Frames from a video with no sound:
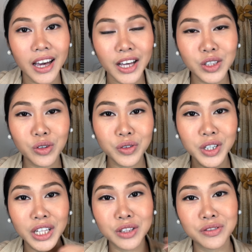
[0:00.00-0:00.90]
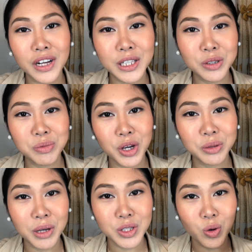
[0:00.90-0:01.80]
And don't forget to follow me
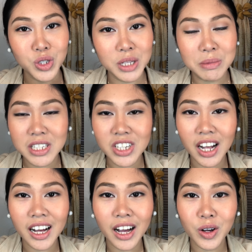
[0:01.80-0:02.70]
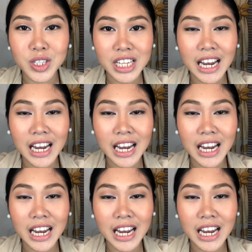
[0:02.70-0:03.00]
on my social media accounts.